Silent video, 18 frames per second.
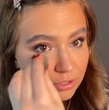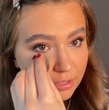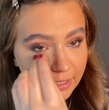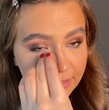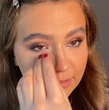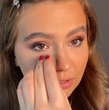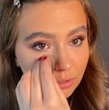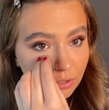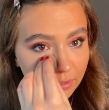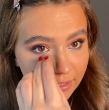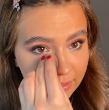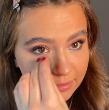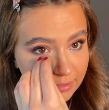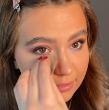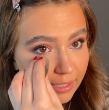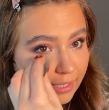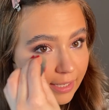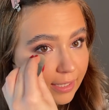is
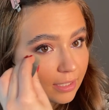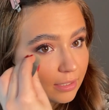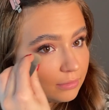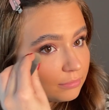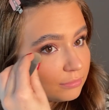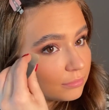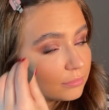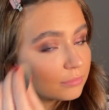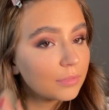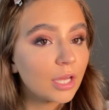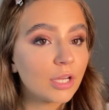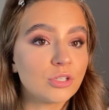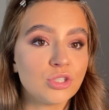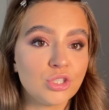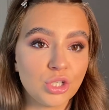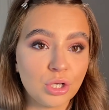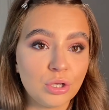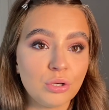honestly a
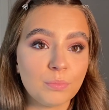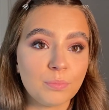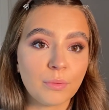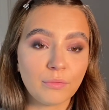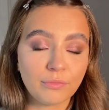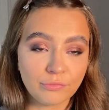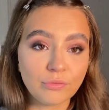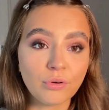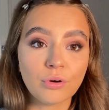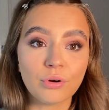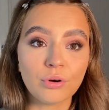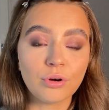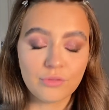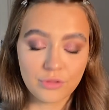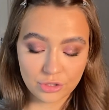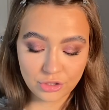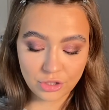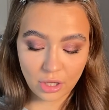dupe for
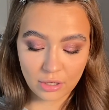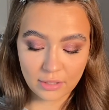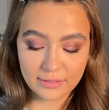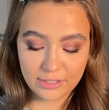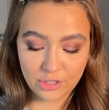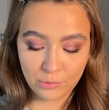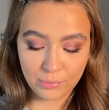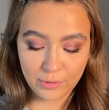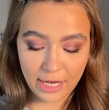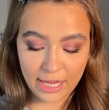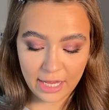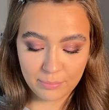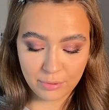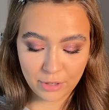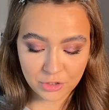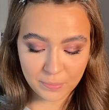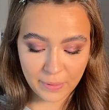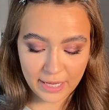the Charlotte Tilbury
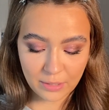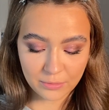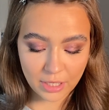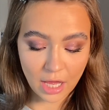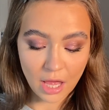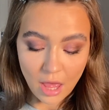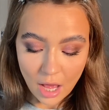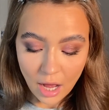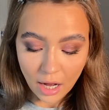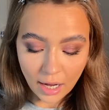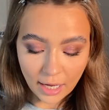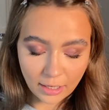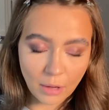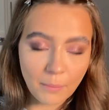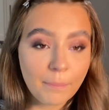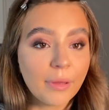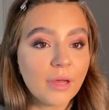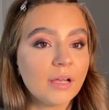airbrush powder. I
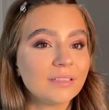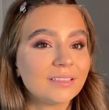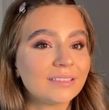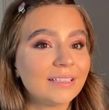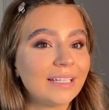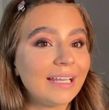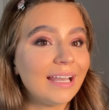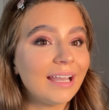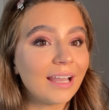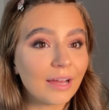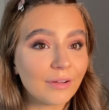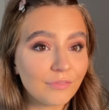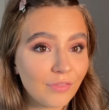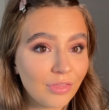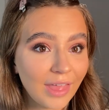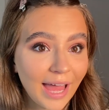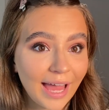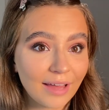don't personally
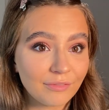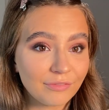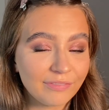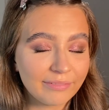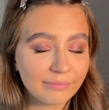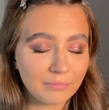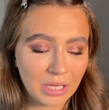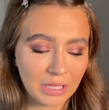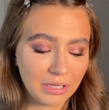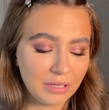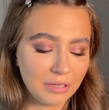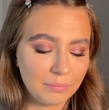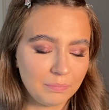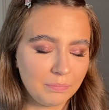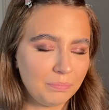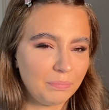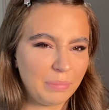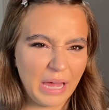love that
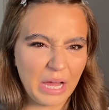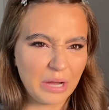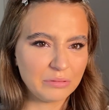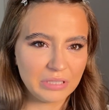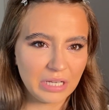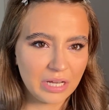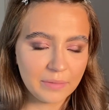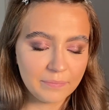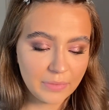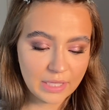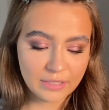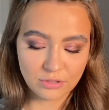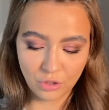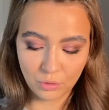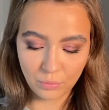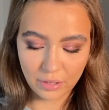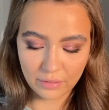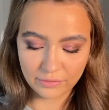powder. It's
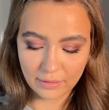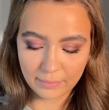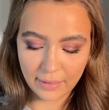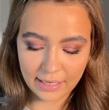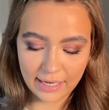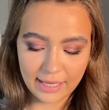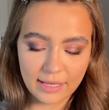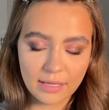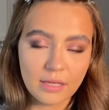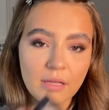not worth the money.